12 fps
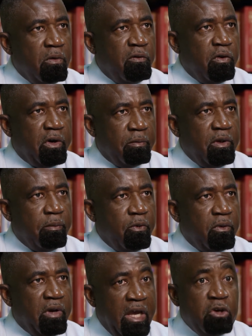Number one, you're
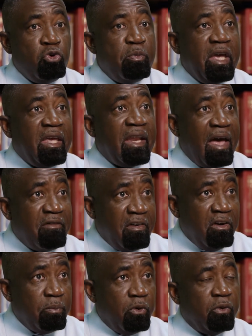not going to put me on heart
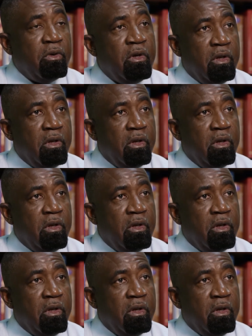transplant list.